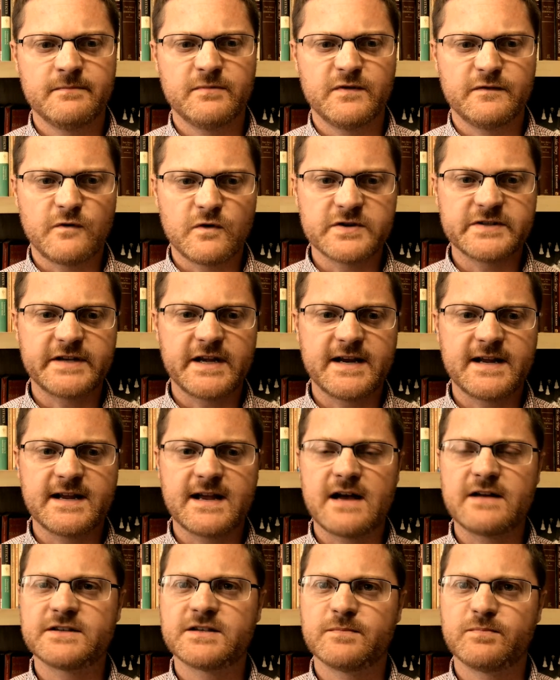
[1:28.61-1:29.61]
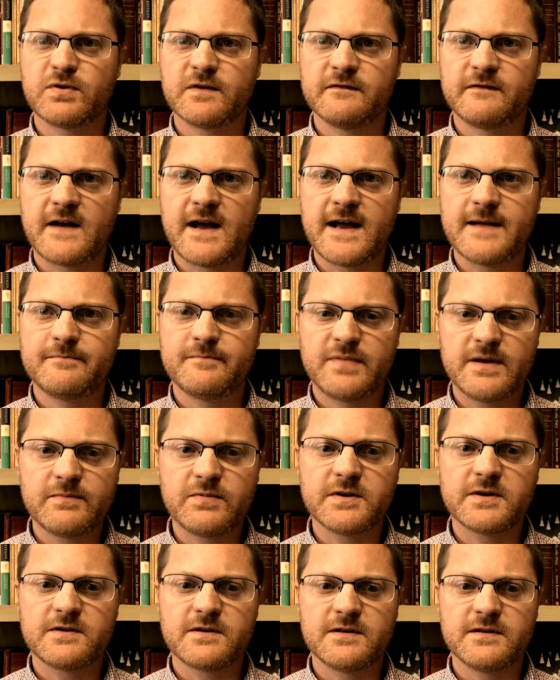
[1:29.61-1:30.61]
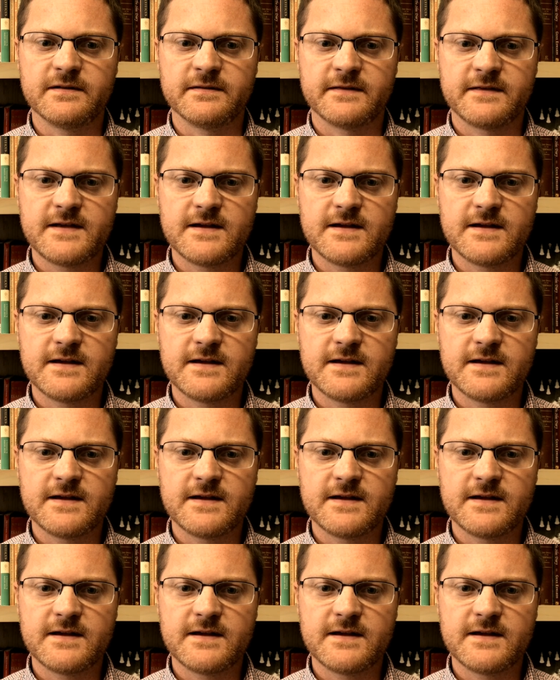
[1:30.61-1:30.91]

before setting out to provide biblical and